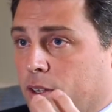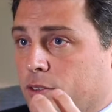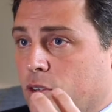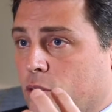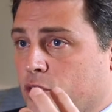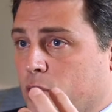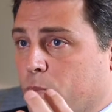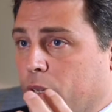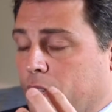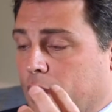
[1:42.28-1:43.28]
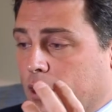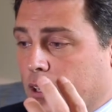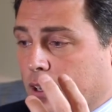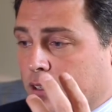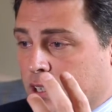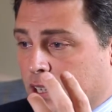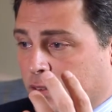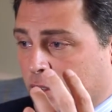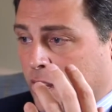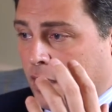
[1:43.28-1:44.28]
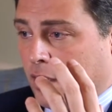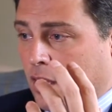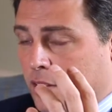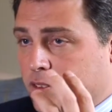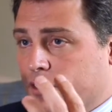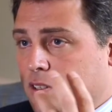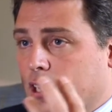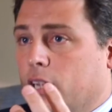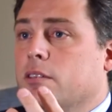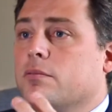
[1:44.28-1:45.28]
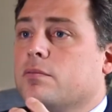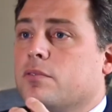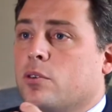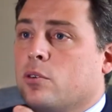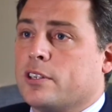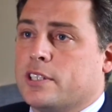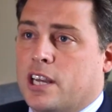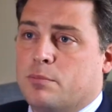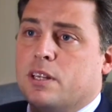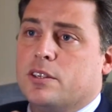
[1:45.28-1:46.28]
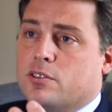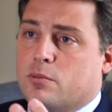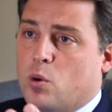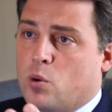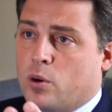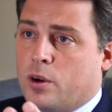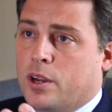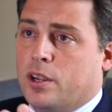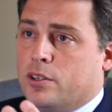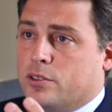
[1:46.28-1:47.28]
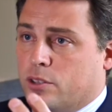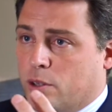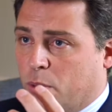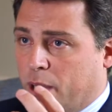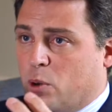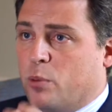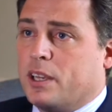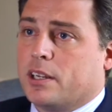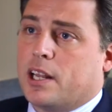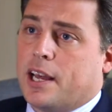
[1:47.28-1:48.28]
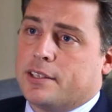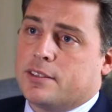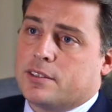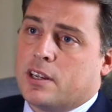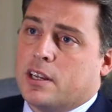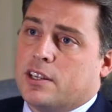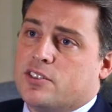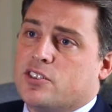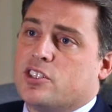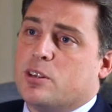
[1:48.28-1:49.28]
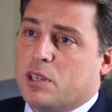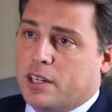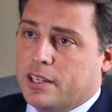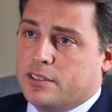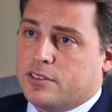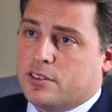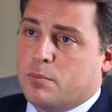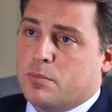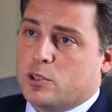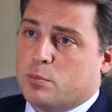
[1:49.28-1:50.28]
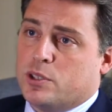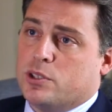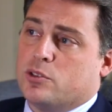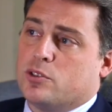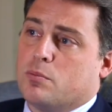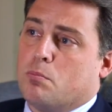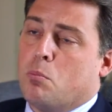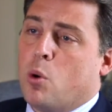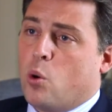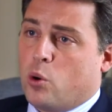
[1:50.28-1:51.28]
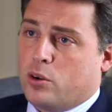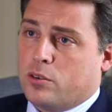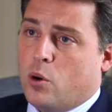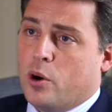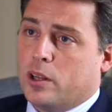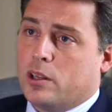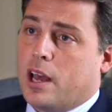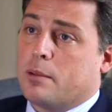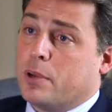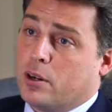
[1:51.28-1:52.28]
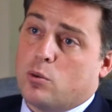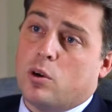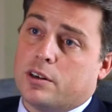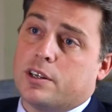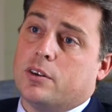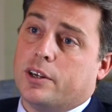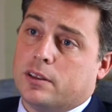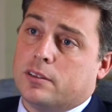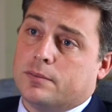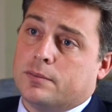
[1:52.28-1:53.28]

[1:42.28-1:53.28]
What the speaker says: So simply delivering constant heat for 10 minutes or more to the meibomian glands stimulates them to produce more oil and better quality oil.